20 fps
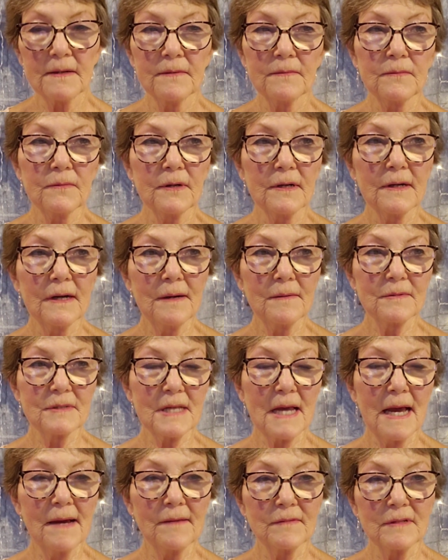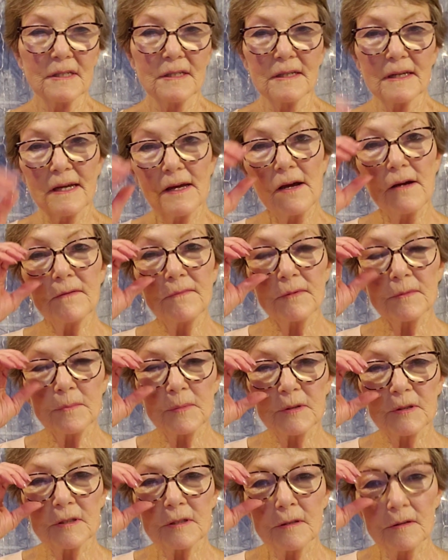where I was having to
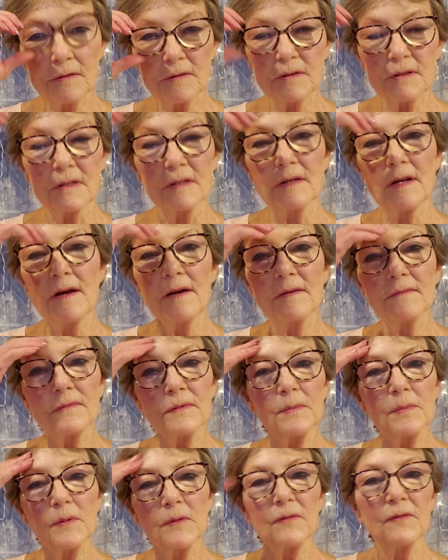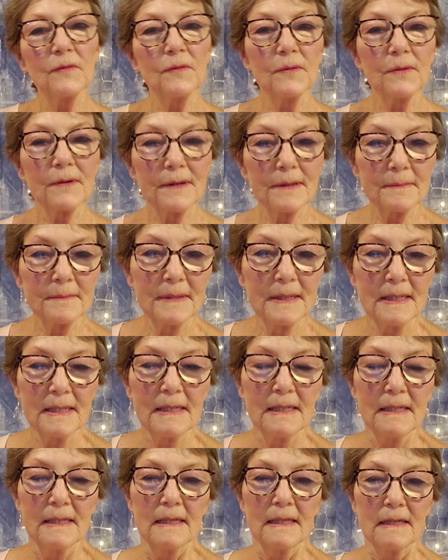overproduce and overperform
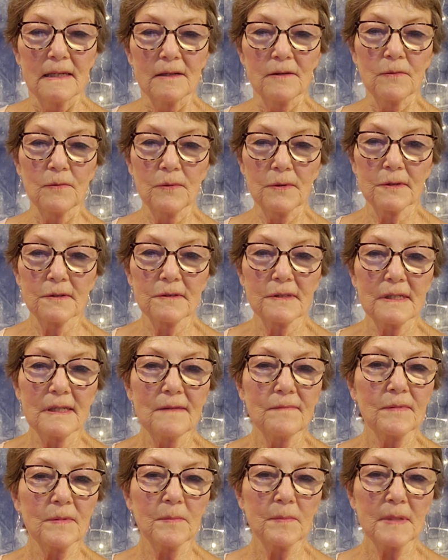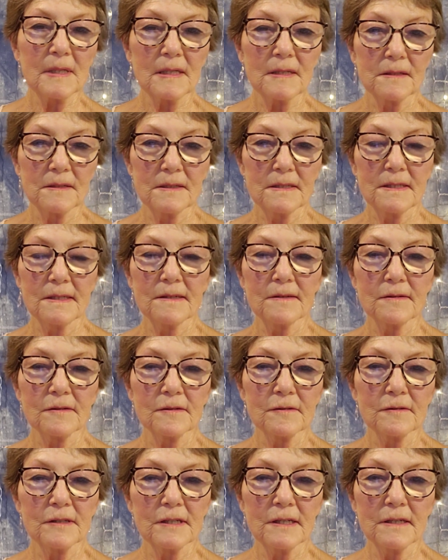in order to even be
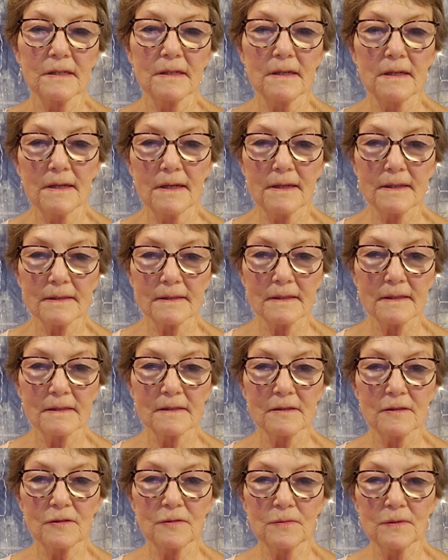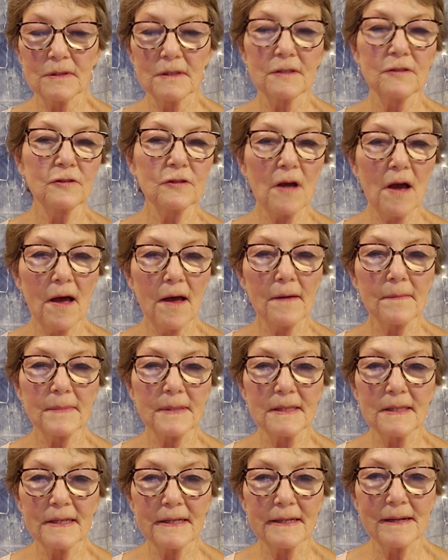considered doing the job.
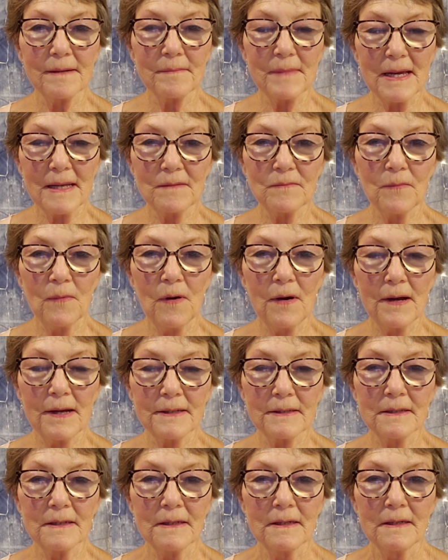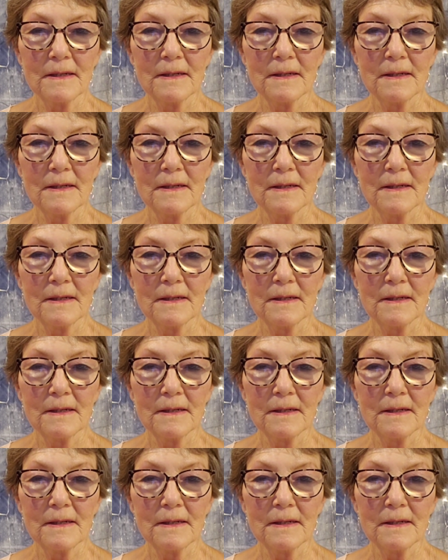And then I made one